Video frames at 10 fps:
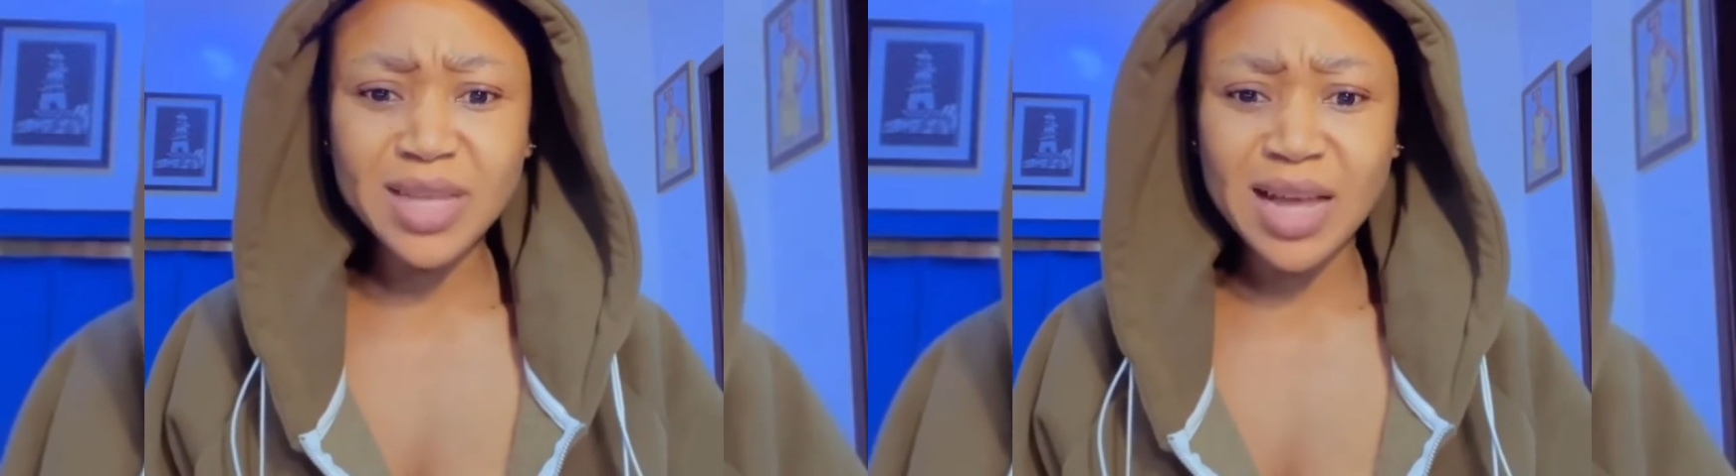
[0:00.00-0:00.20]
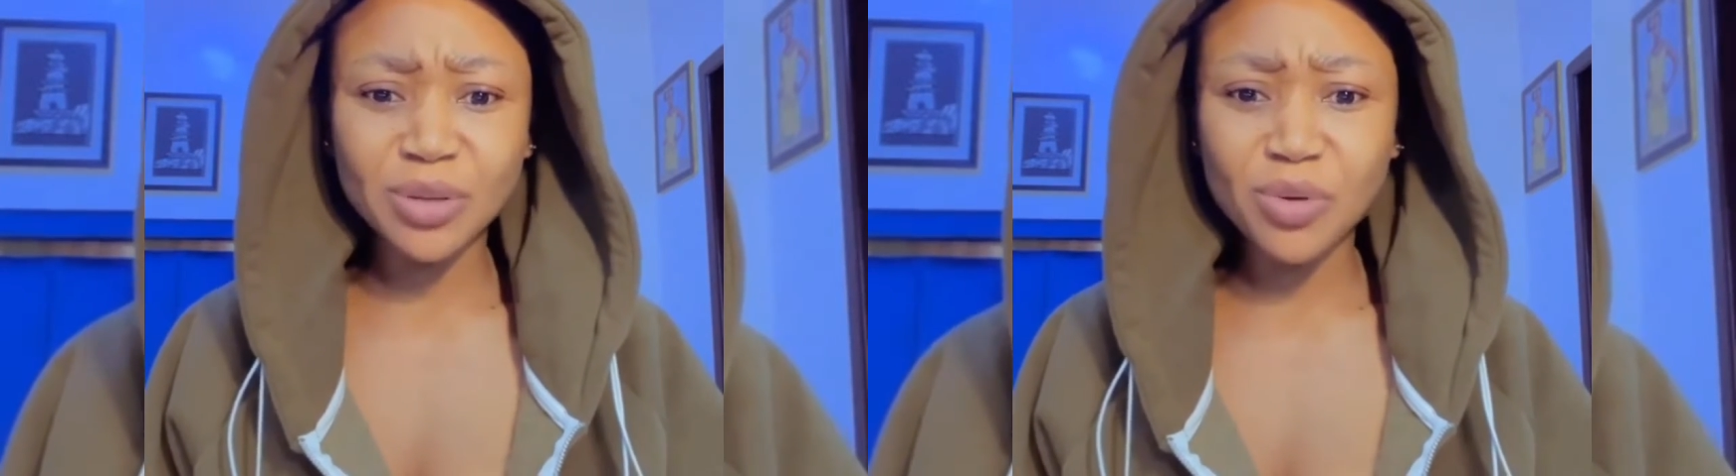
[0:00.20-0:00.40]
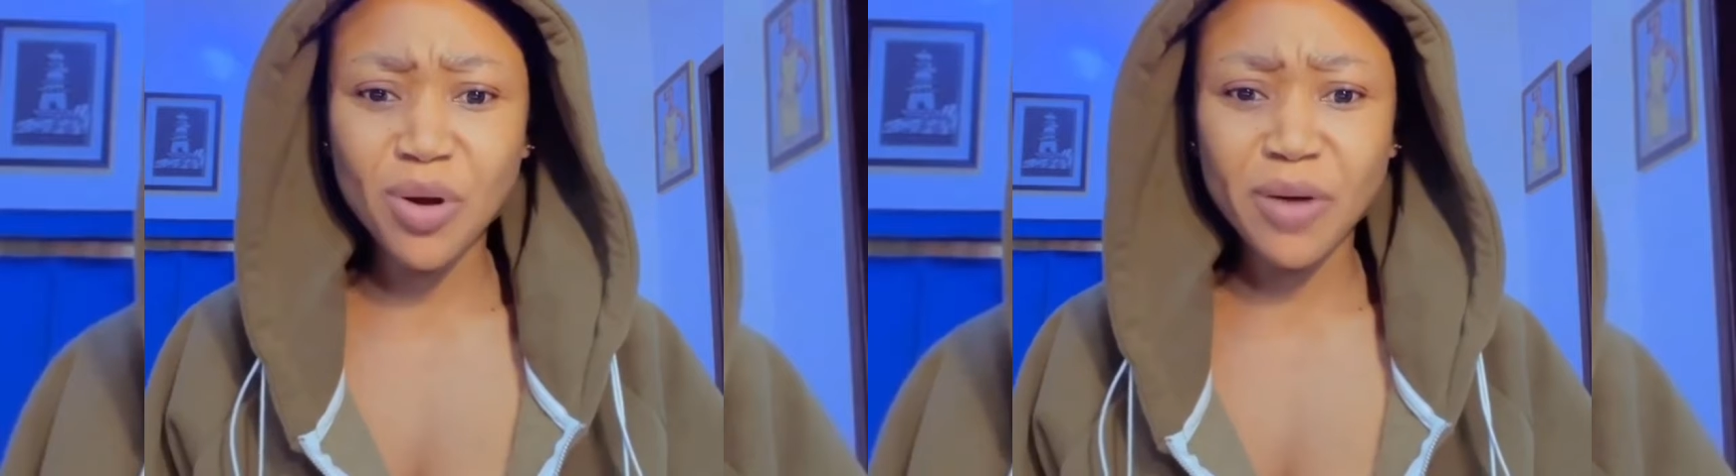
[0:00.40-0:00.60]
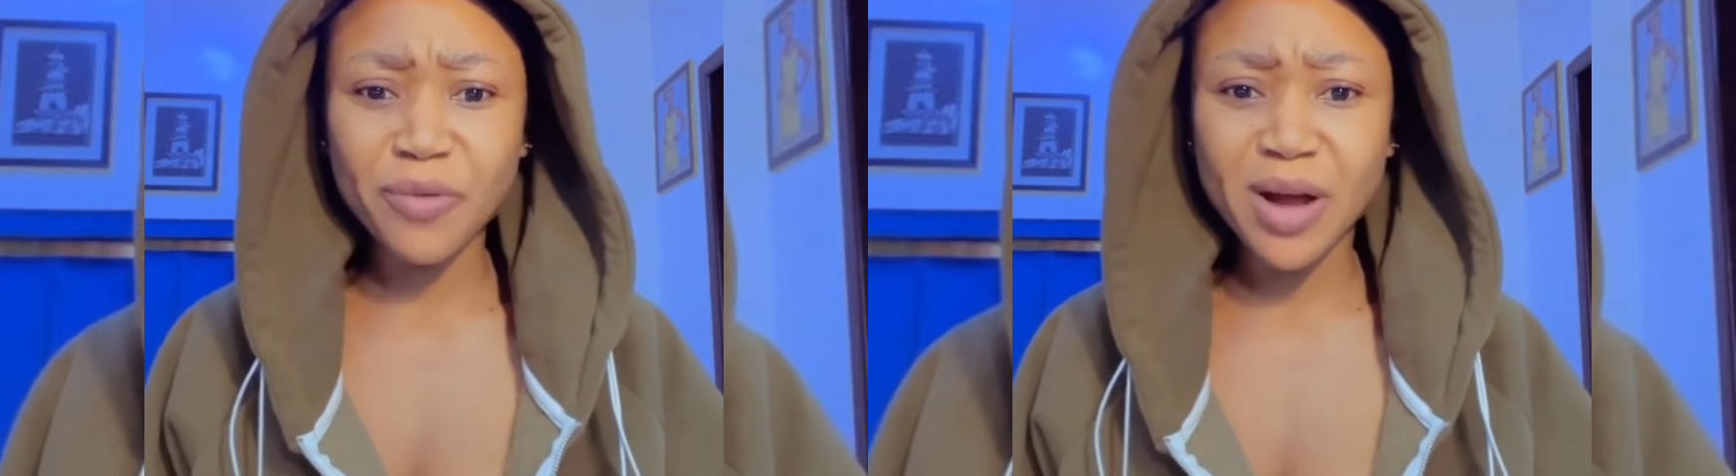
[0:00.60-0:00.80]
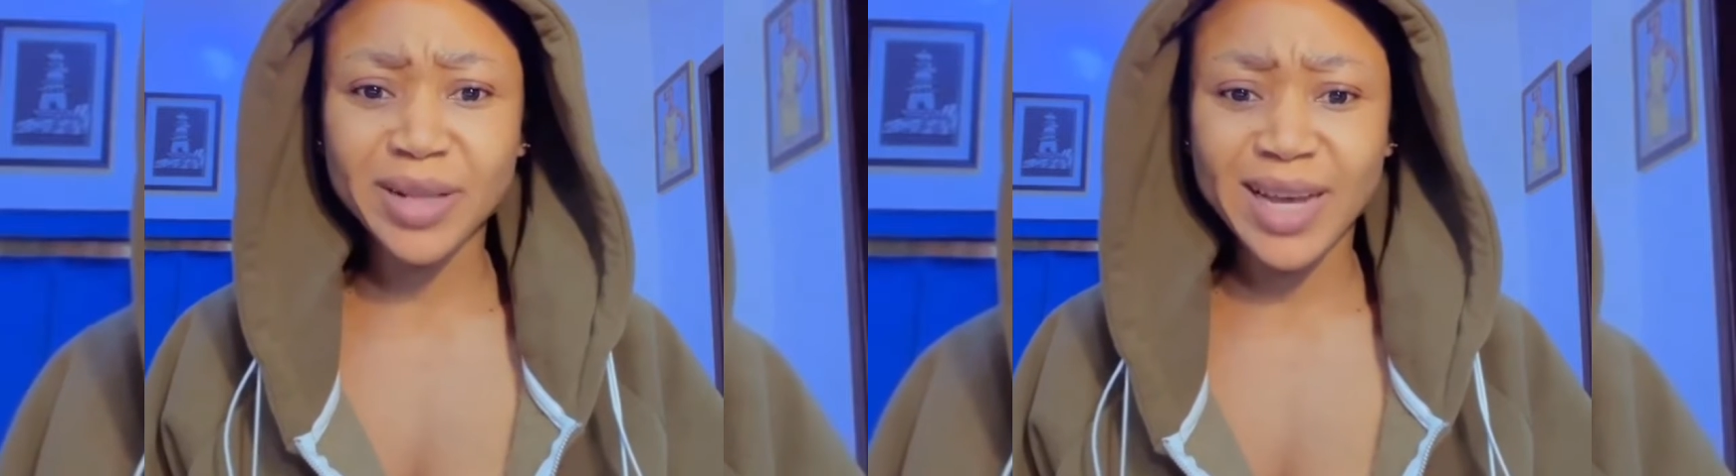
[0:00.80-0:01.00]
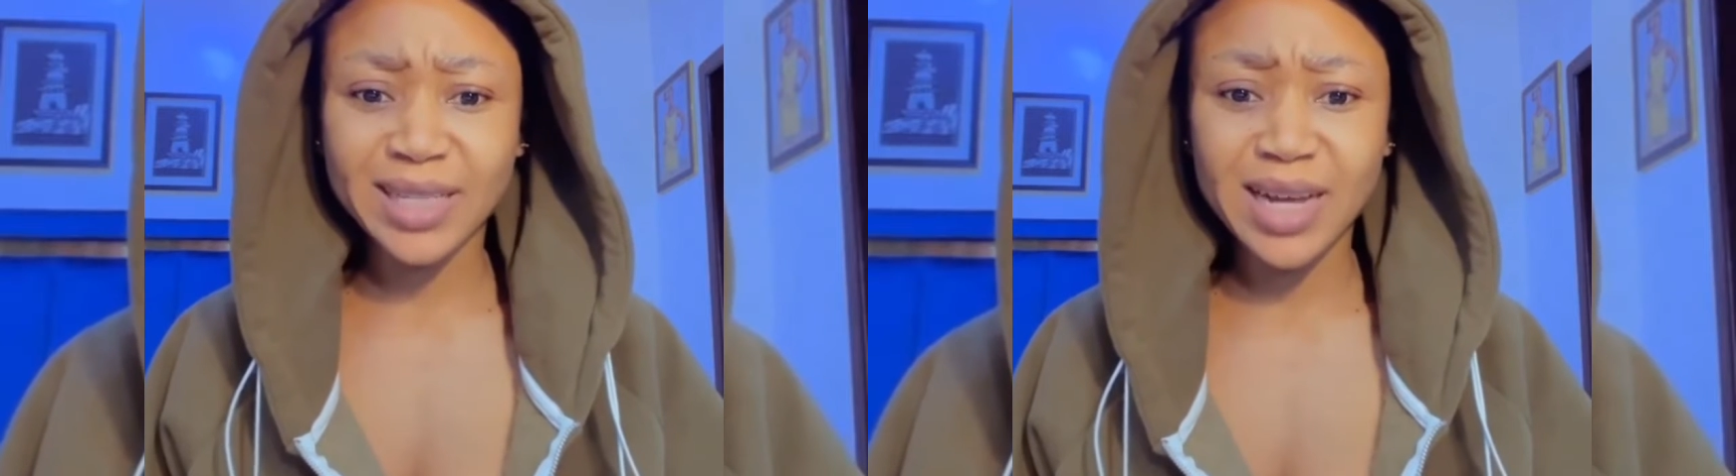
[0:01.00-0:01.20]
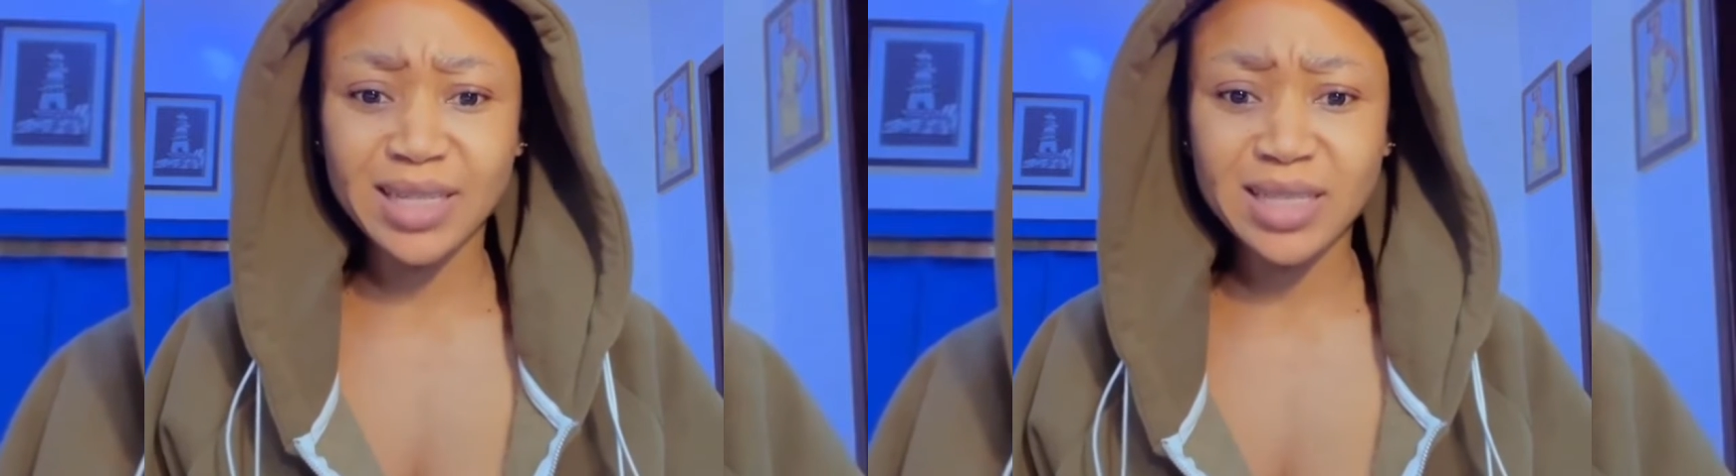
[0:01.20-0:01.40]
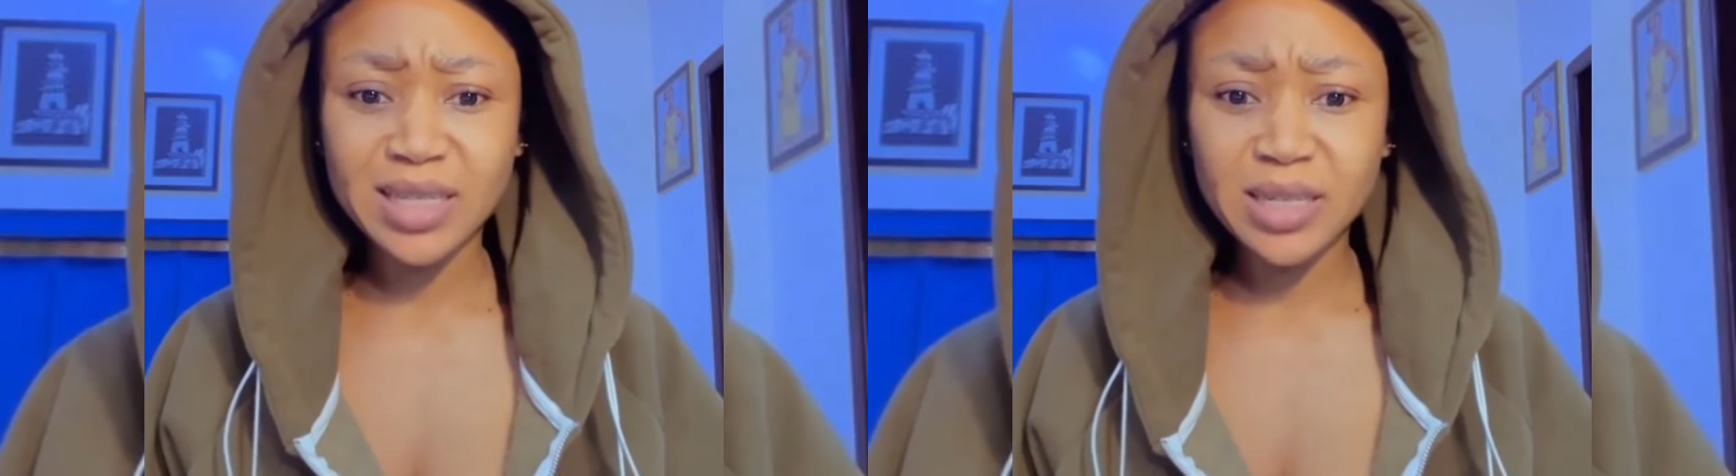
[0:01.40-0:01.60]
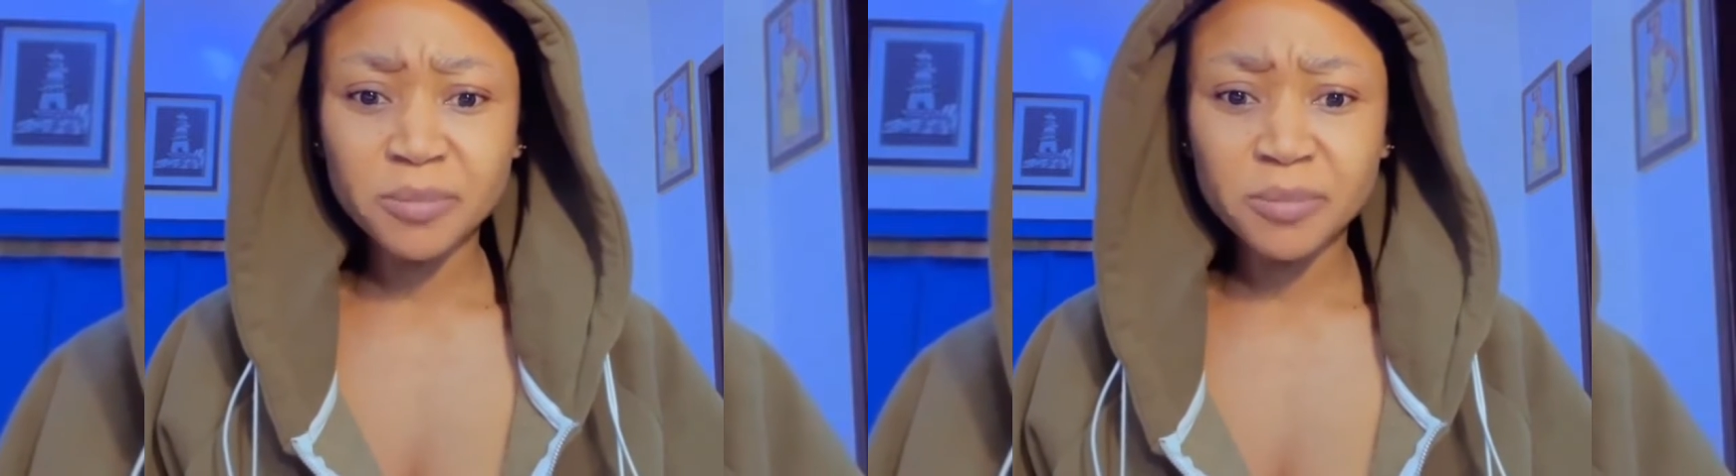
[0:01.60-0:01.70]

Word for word: can go around like that.